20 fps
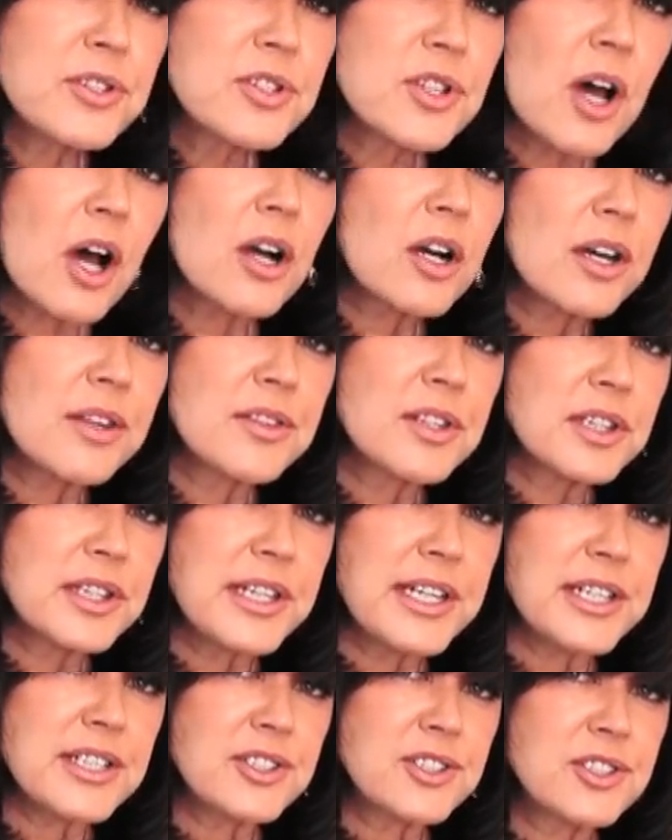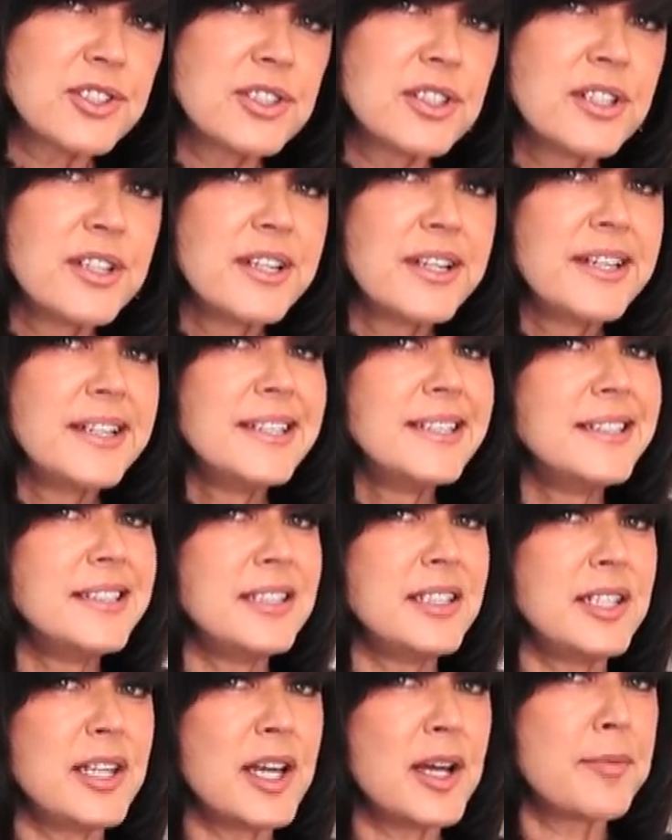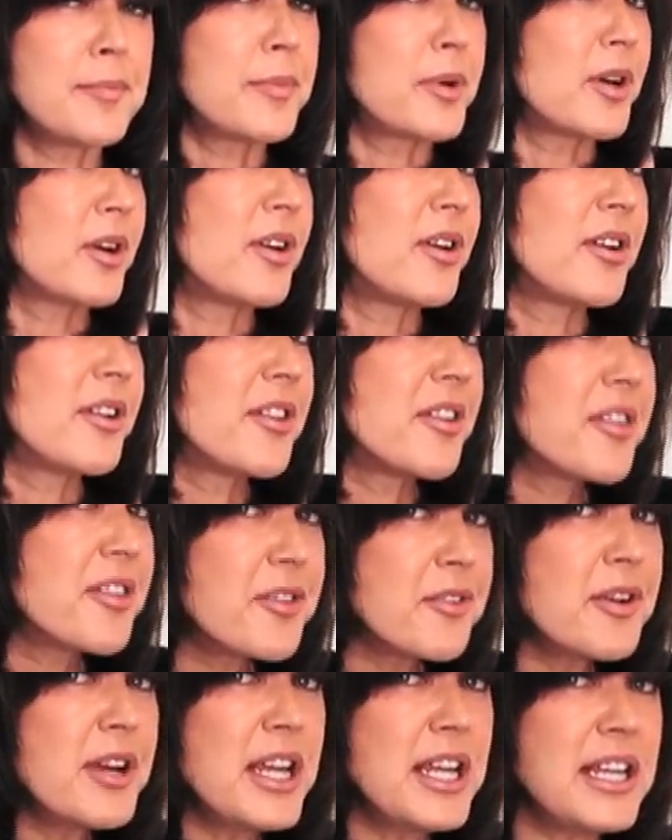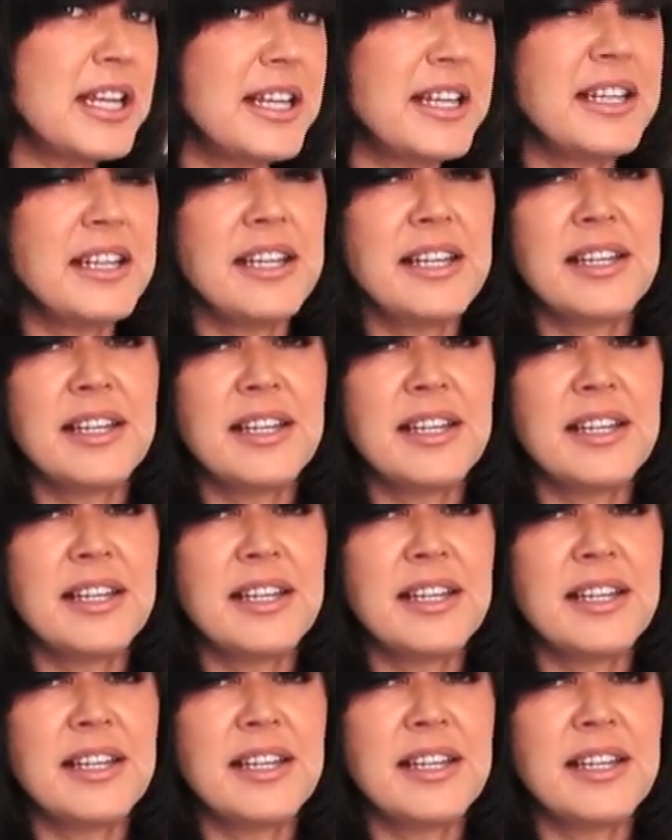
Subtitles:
your dog on the leash. Number three